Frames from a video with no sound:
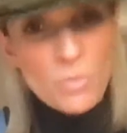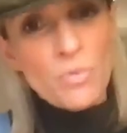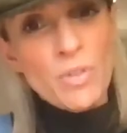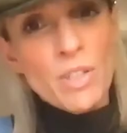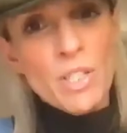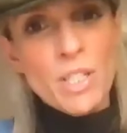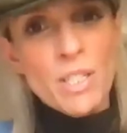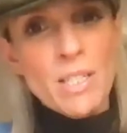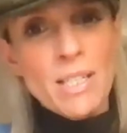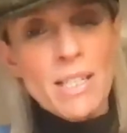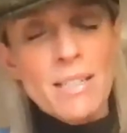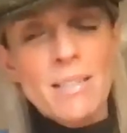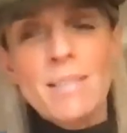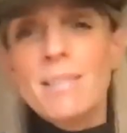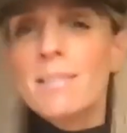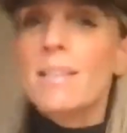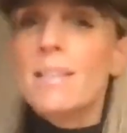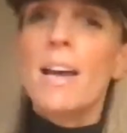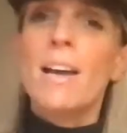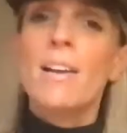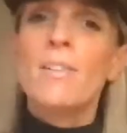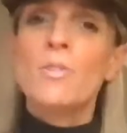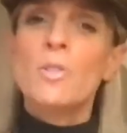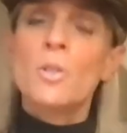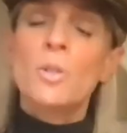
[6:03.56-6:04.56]
fidgeting,
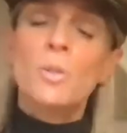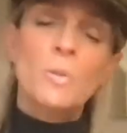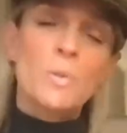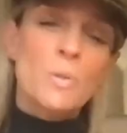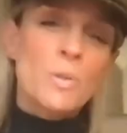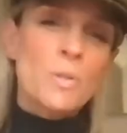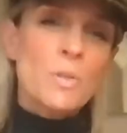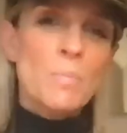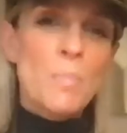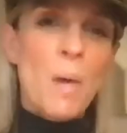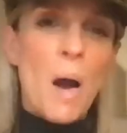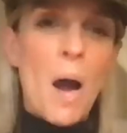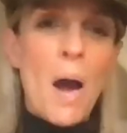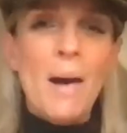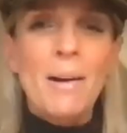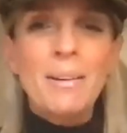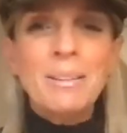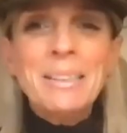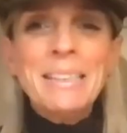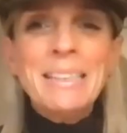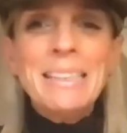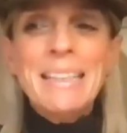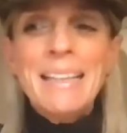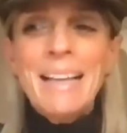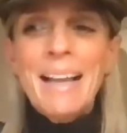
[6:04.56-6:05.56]
stand tall,
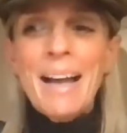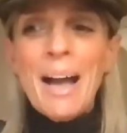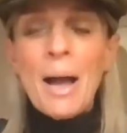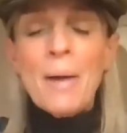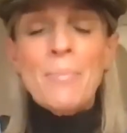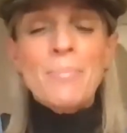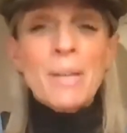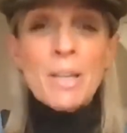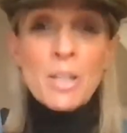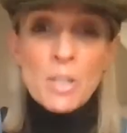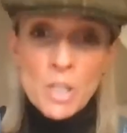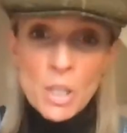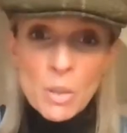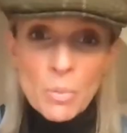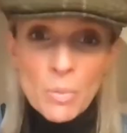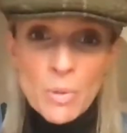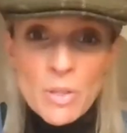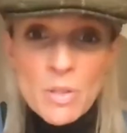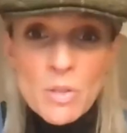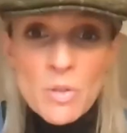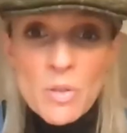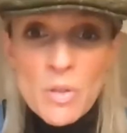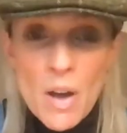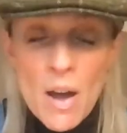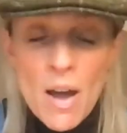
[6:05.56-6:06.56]
smile, because she
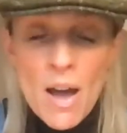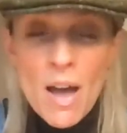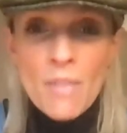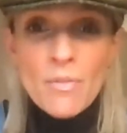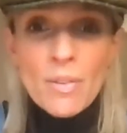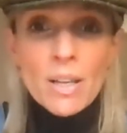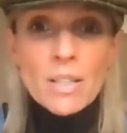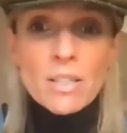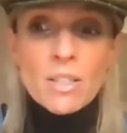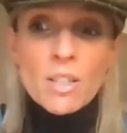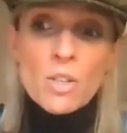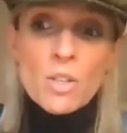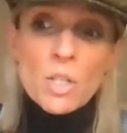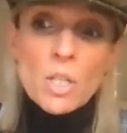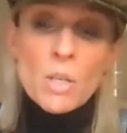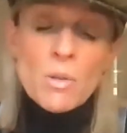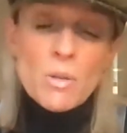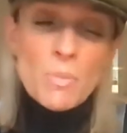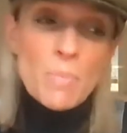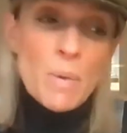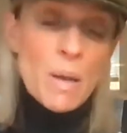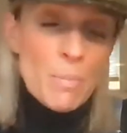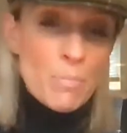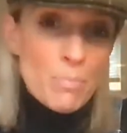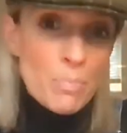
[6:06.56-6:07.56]
was nervous, because she
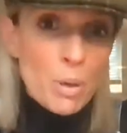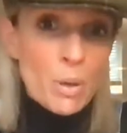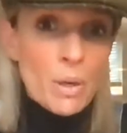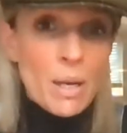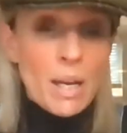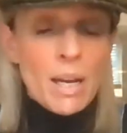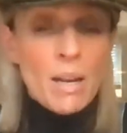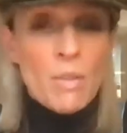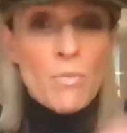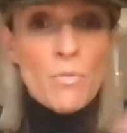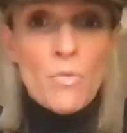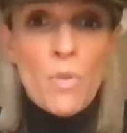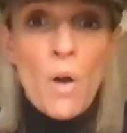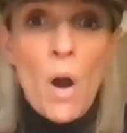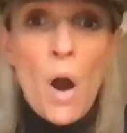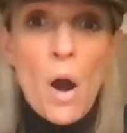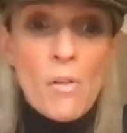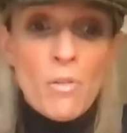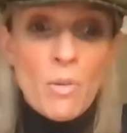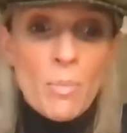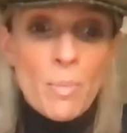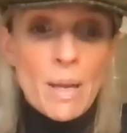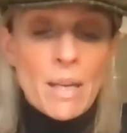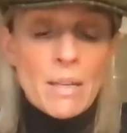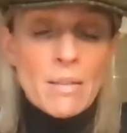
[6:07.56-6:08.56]
was being put in
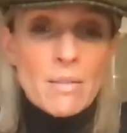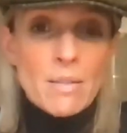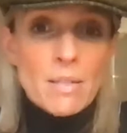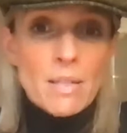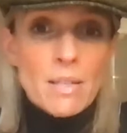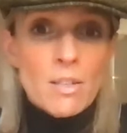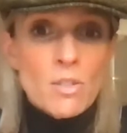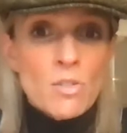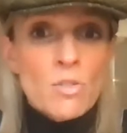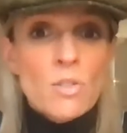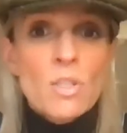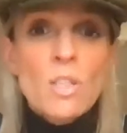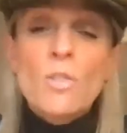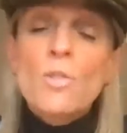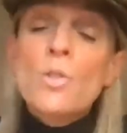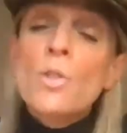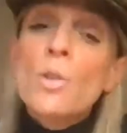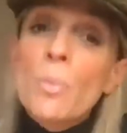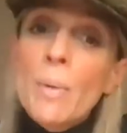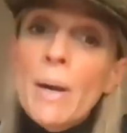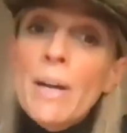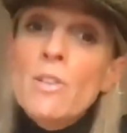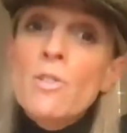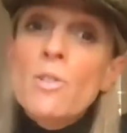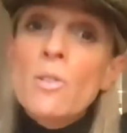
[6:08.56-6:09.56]
environments and in
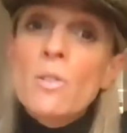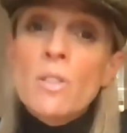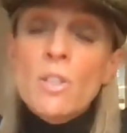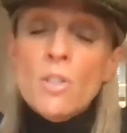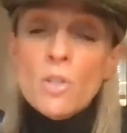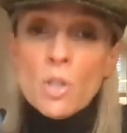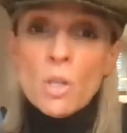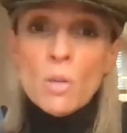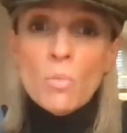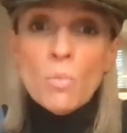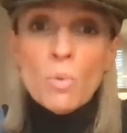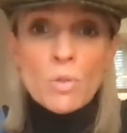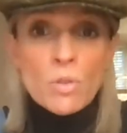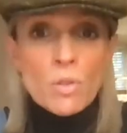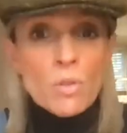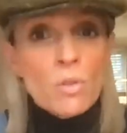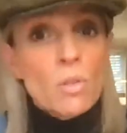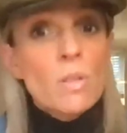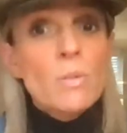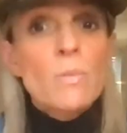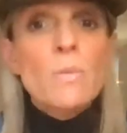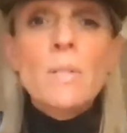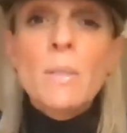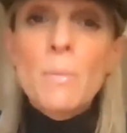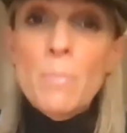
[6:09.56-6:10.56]
situations that she wasn't
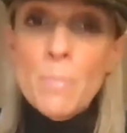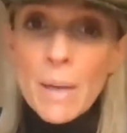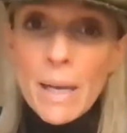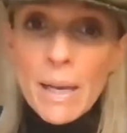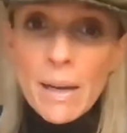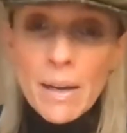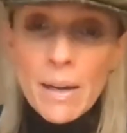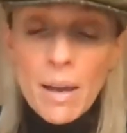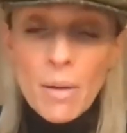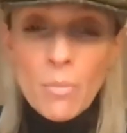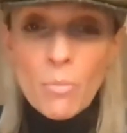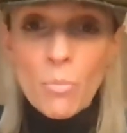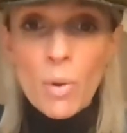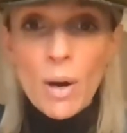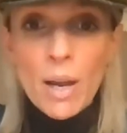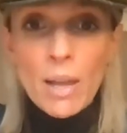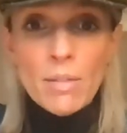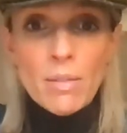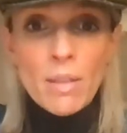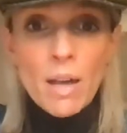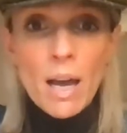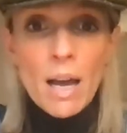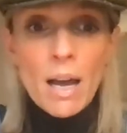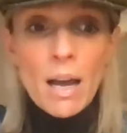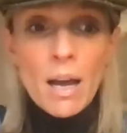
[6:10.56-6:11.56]
used to being in
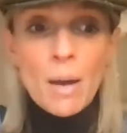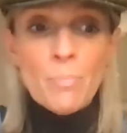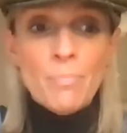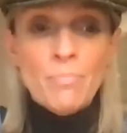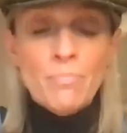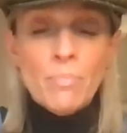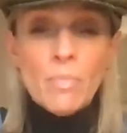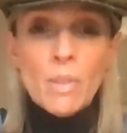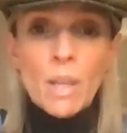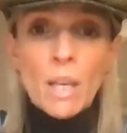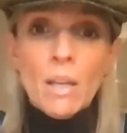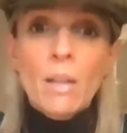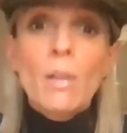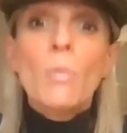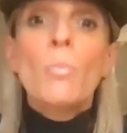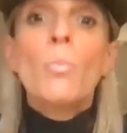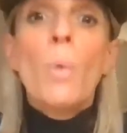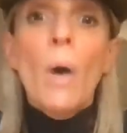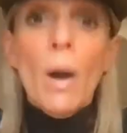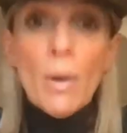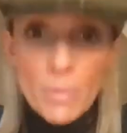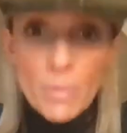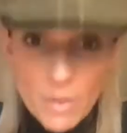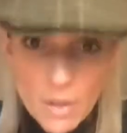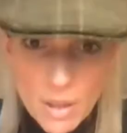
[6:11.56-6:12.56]
with
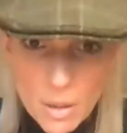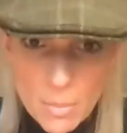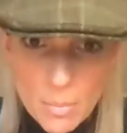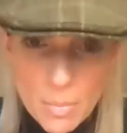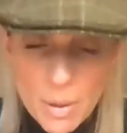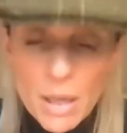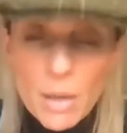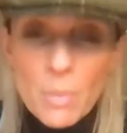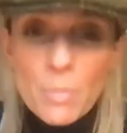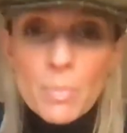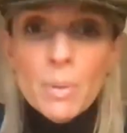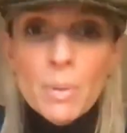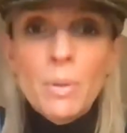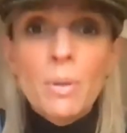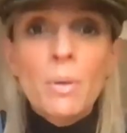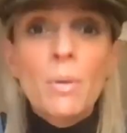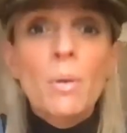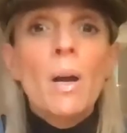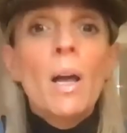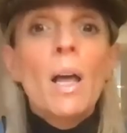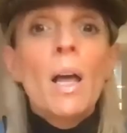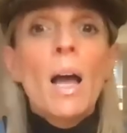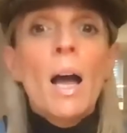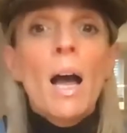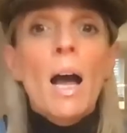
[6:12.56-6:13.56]
wealthier
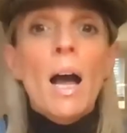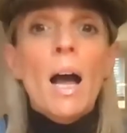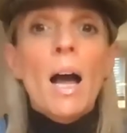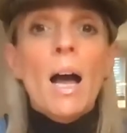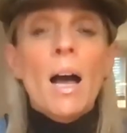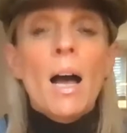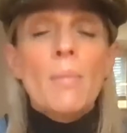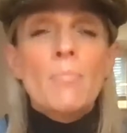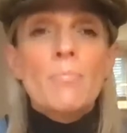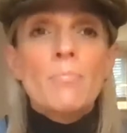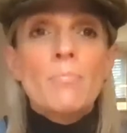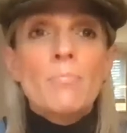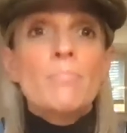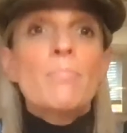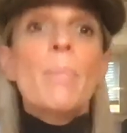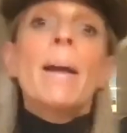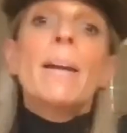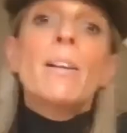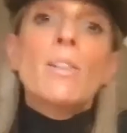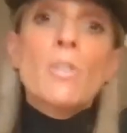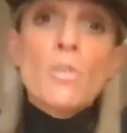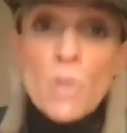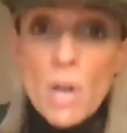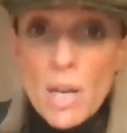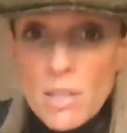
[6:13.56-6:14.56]
people,
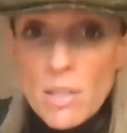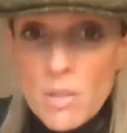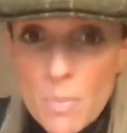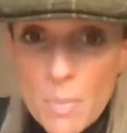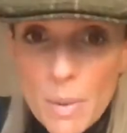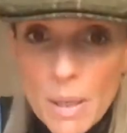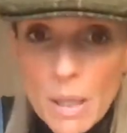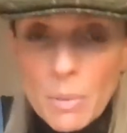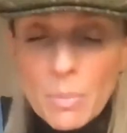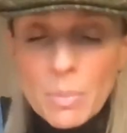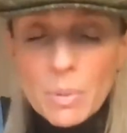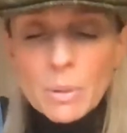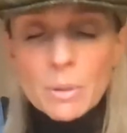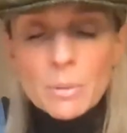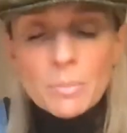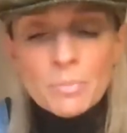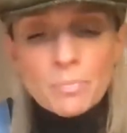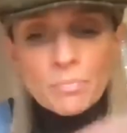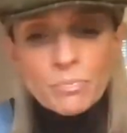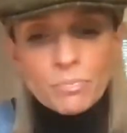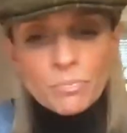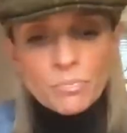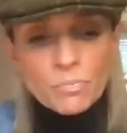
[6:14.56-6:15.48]
better dressed people.